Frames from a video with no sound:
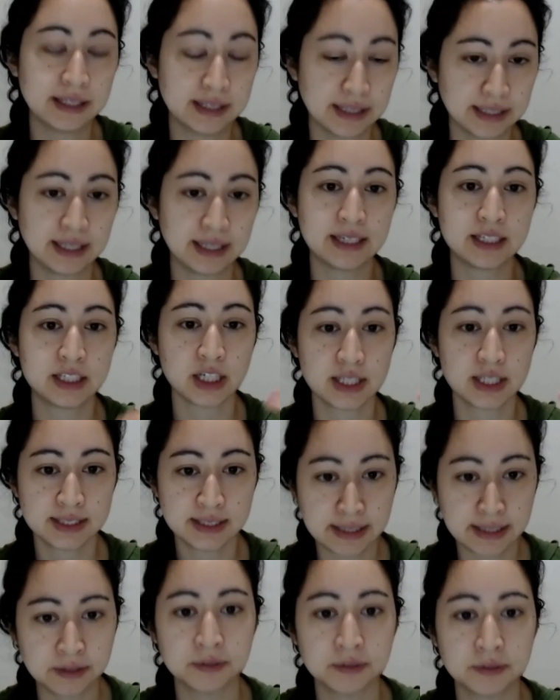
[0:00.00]
Like it just
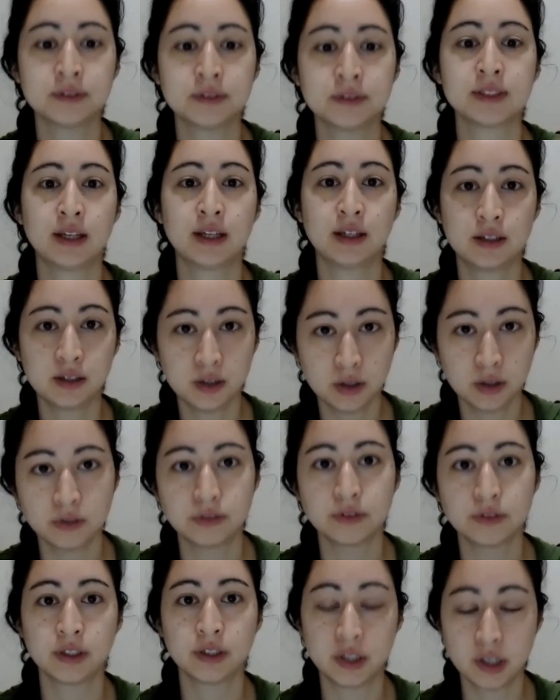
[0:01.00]
sounds like
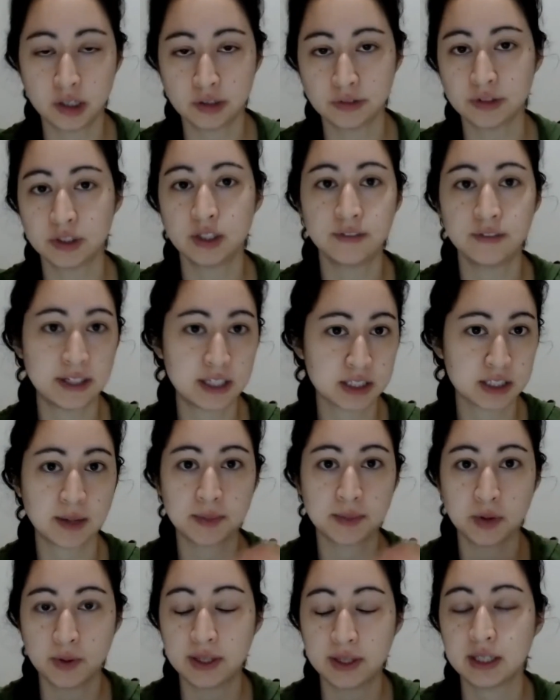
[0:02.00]
over and over, and if I just
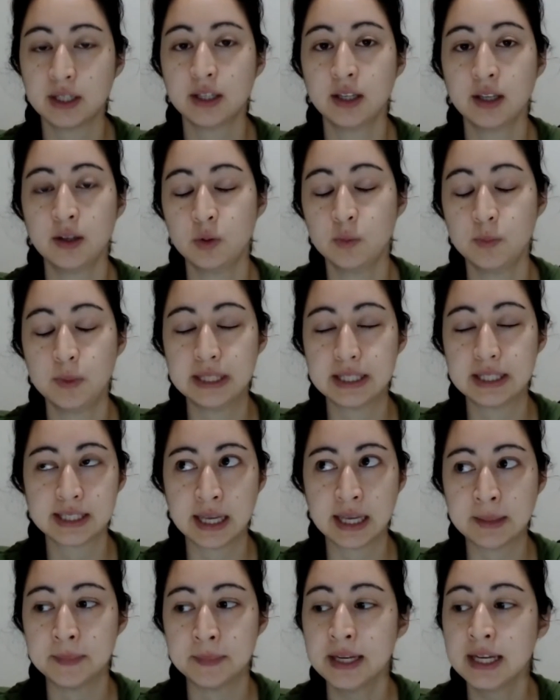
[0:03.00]
kept going, it would be the
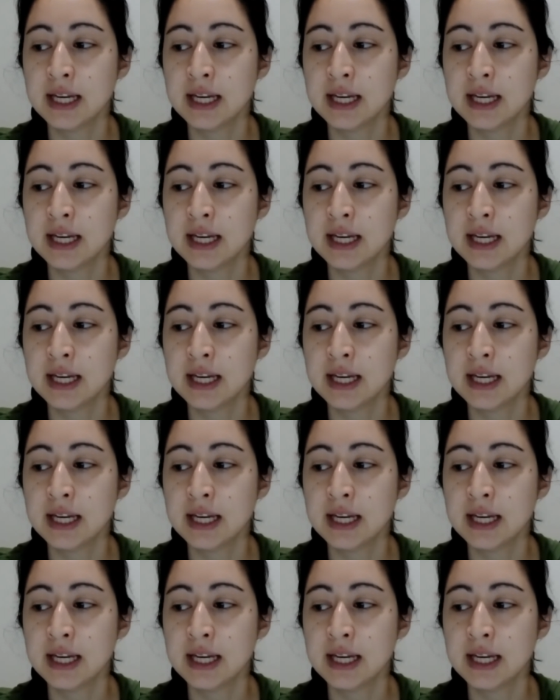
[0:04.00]
same.